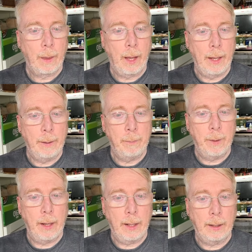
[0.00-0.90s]
Um,
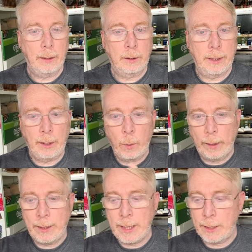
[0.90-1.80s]
did a
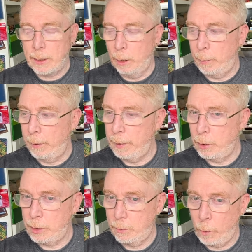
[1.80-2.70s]
quick setup and
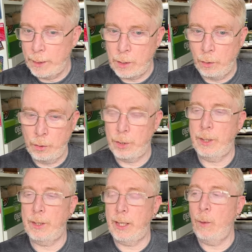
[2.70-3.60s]
just went on just
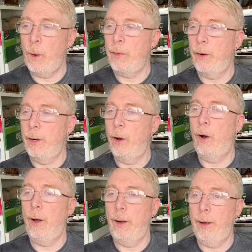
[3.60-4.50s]
to see whether or not